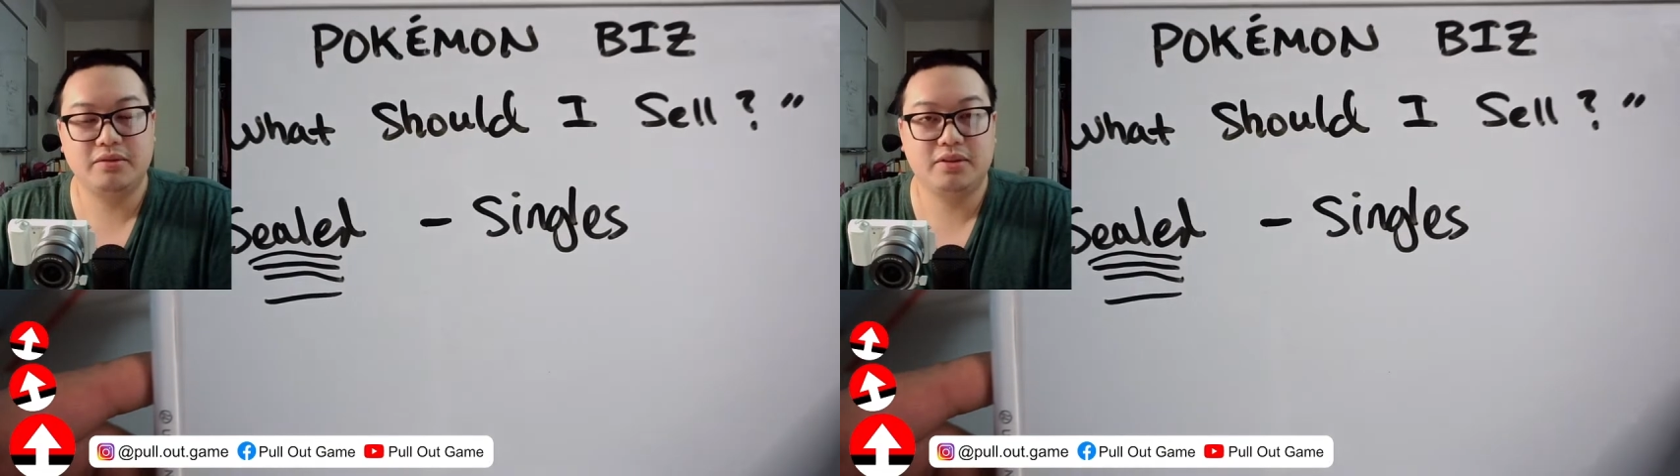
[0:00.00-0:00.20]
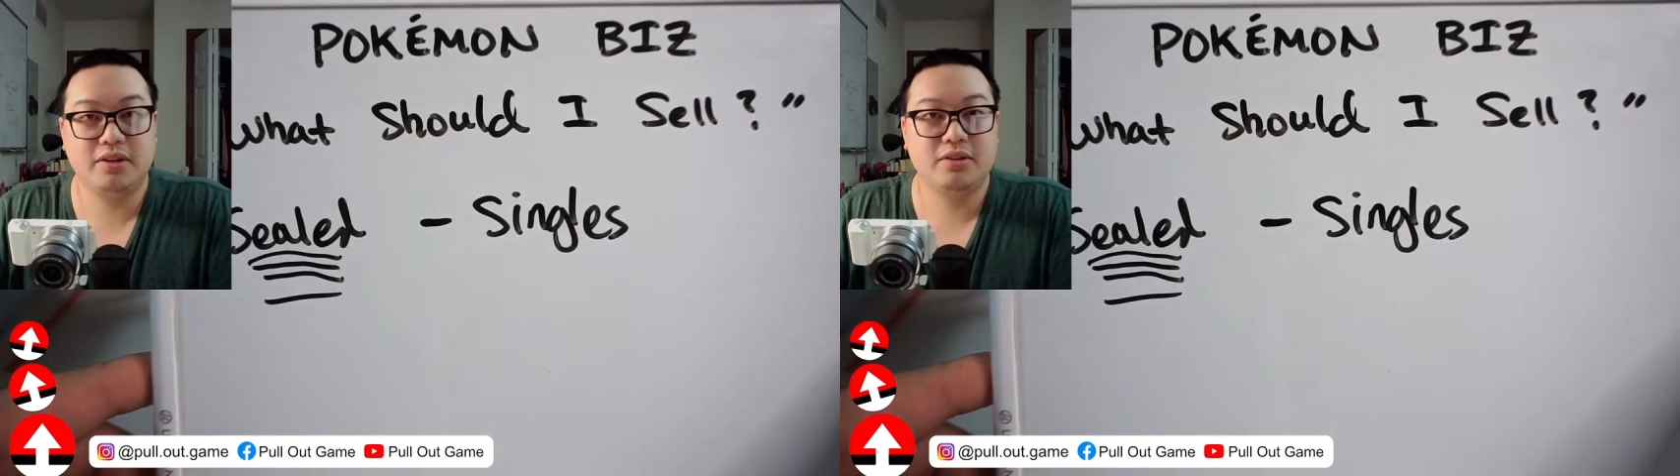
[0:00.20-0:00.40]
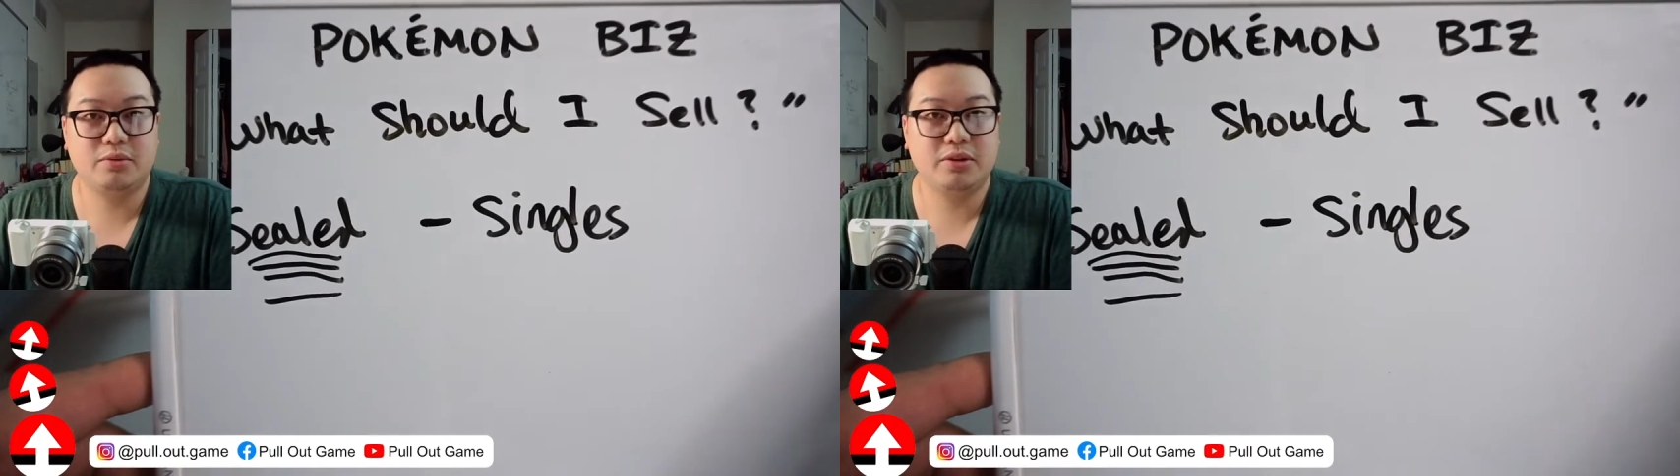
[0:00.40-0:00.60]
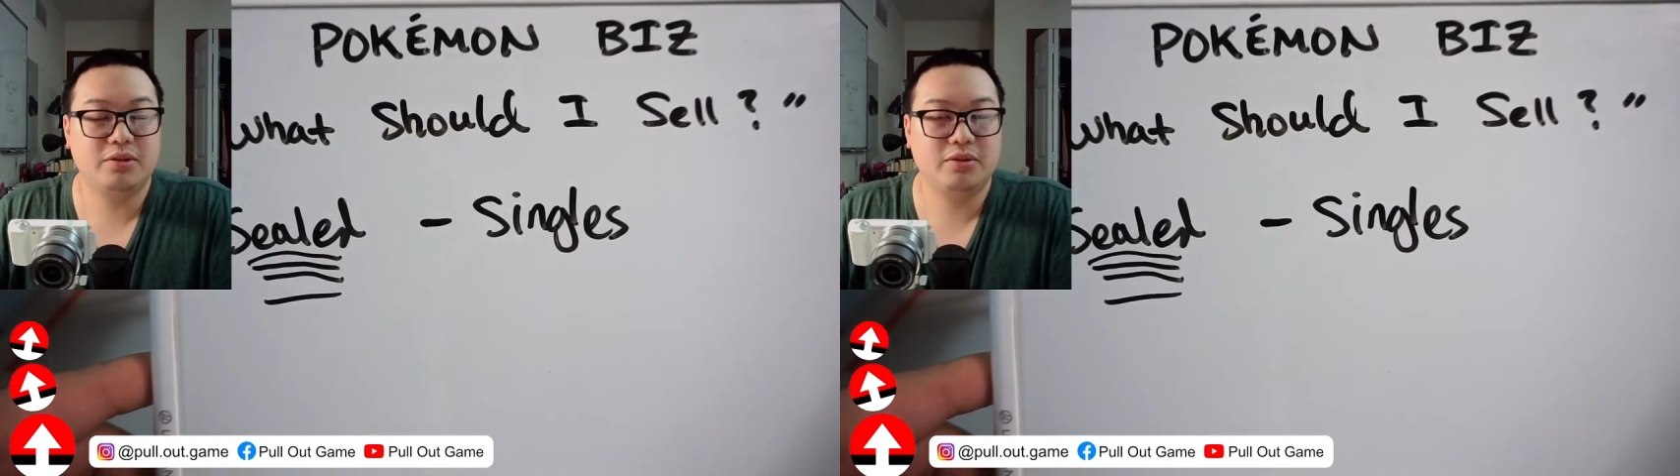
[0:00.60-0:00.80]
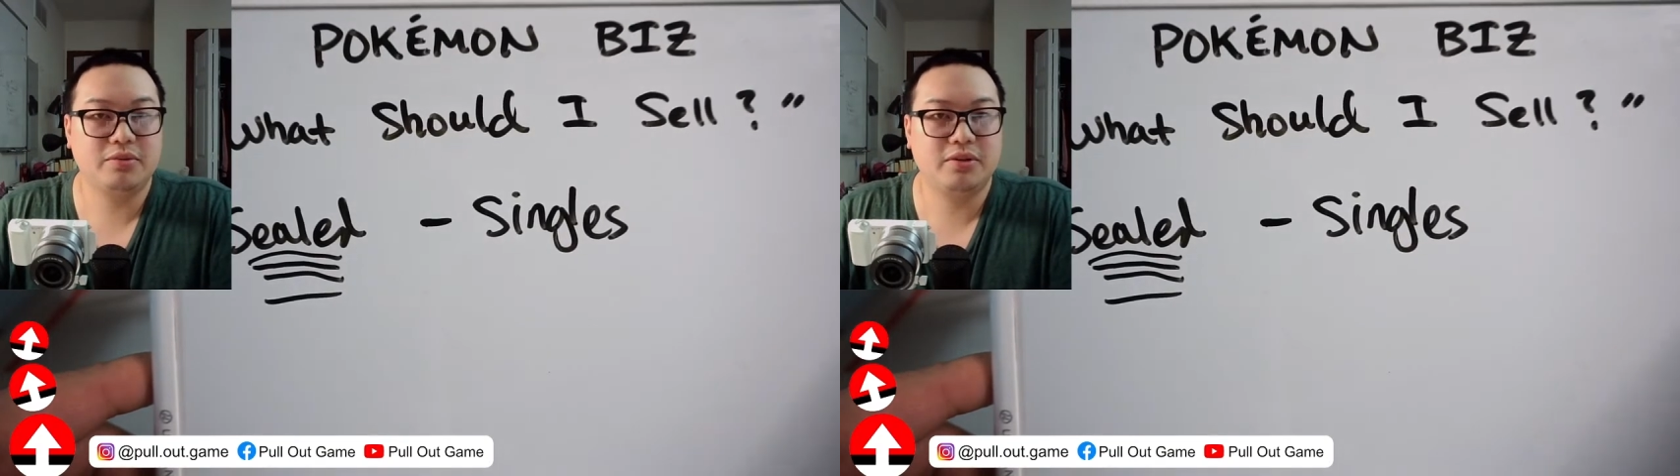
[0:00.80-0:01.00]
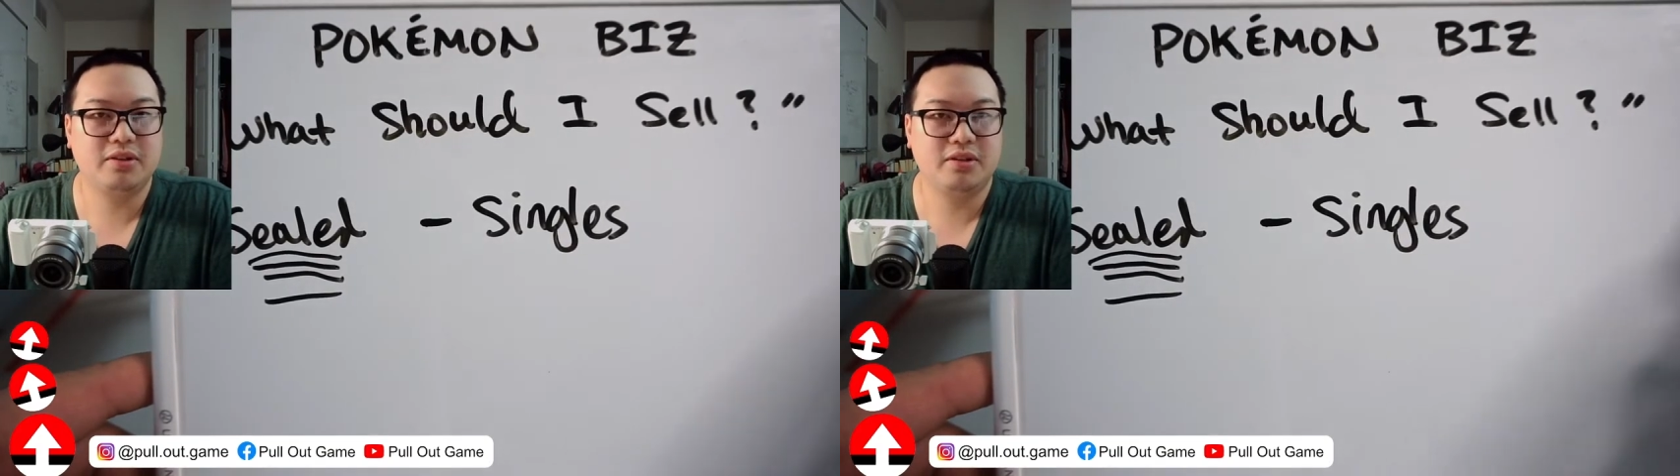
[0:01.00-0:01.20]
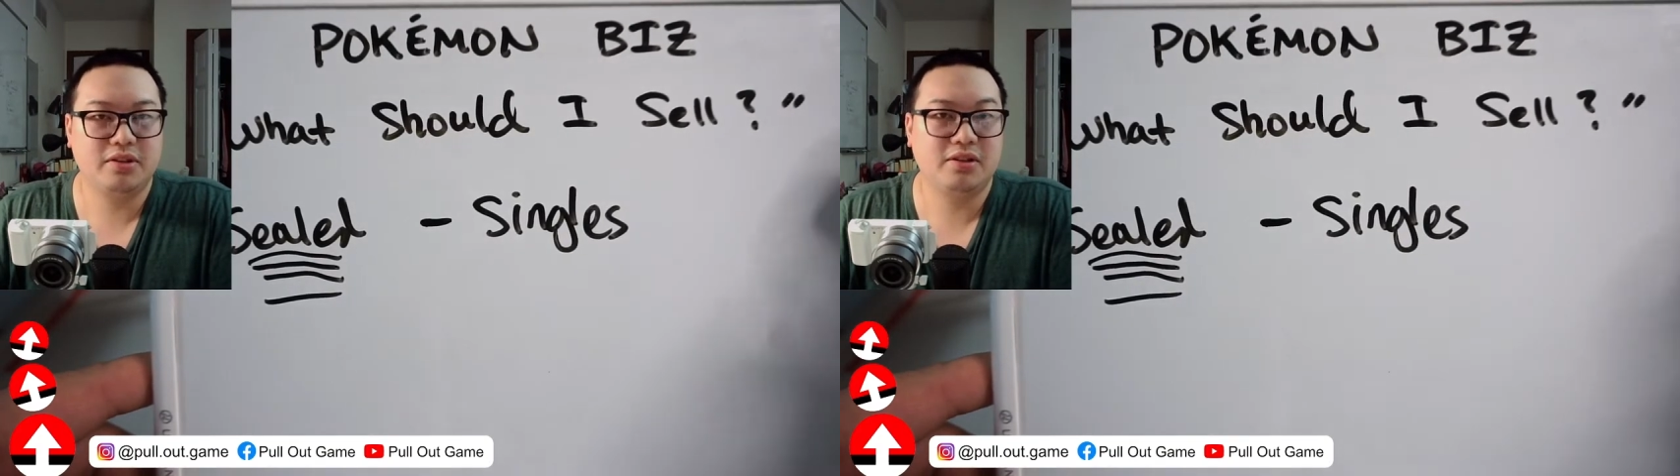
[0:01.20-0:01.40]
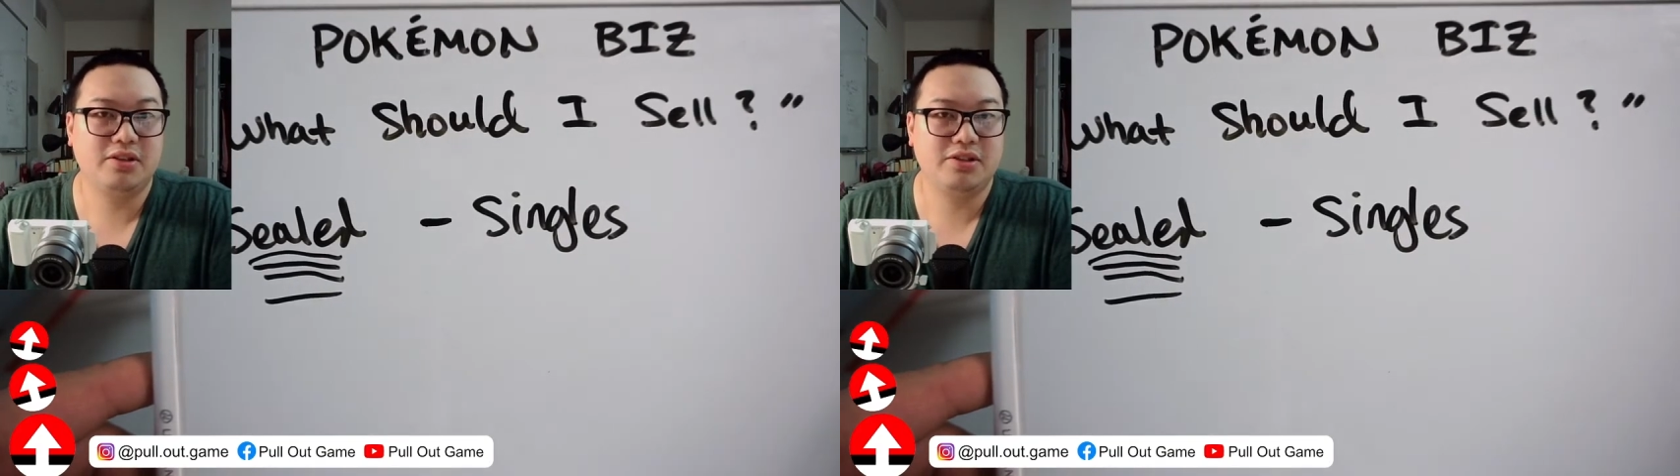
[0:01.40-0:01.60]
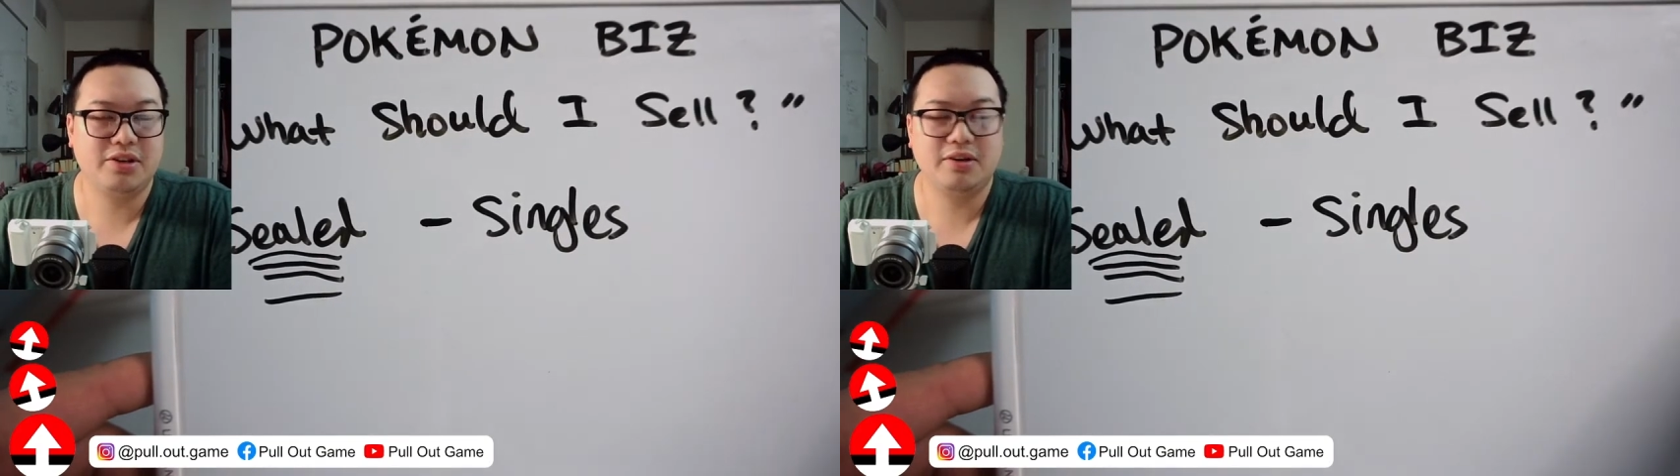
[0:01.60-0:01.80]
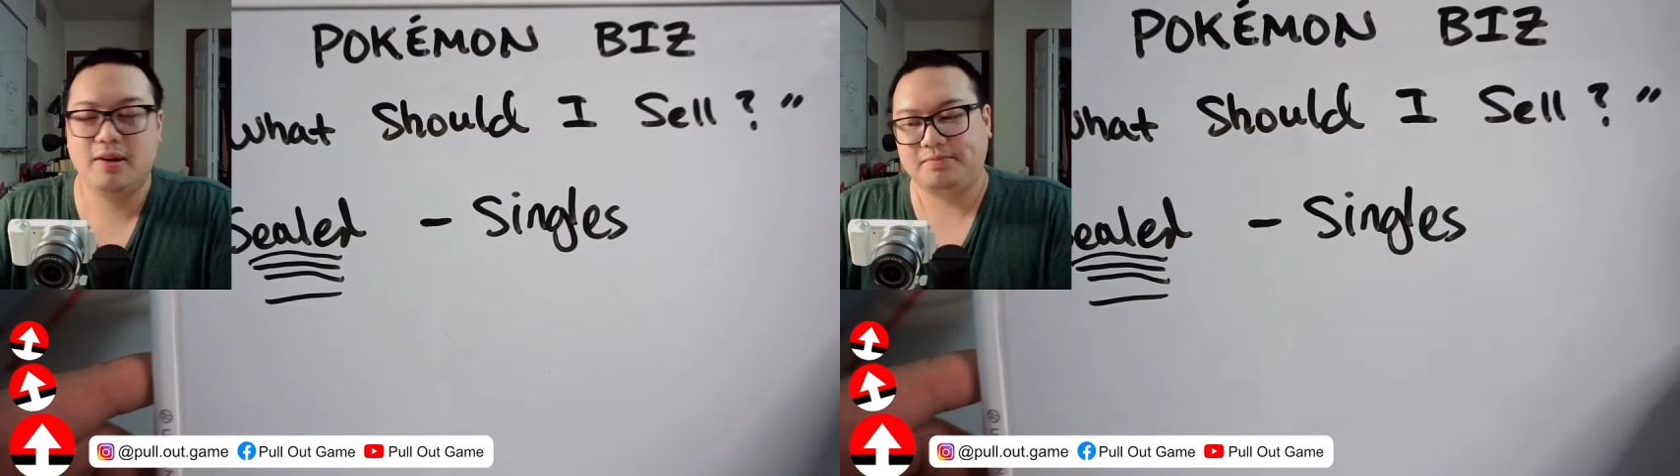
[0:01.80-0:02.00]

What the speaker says: in 2021 this year.